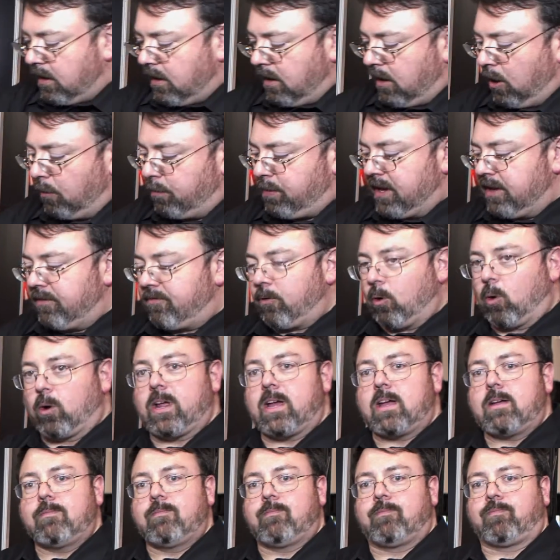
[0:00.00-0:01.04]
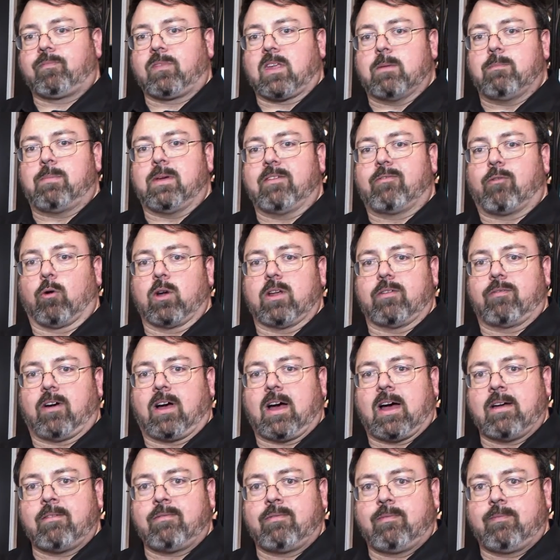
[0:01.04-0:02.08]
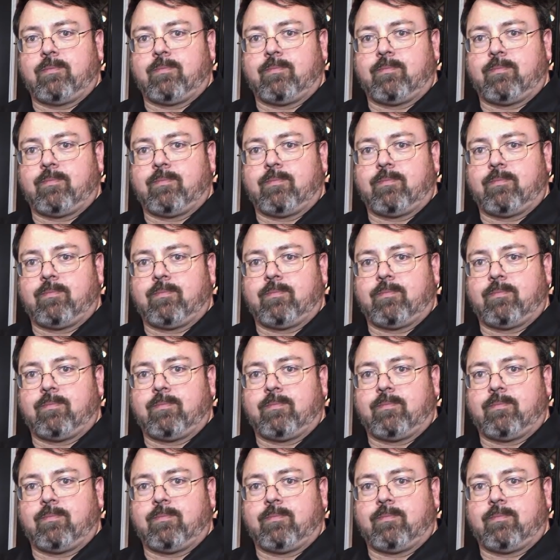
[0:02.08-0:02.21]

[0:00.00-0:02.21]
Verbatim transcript: our P forty and P forty-five.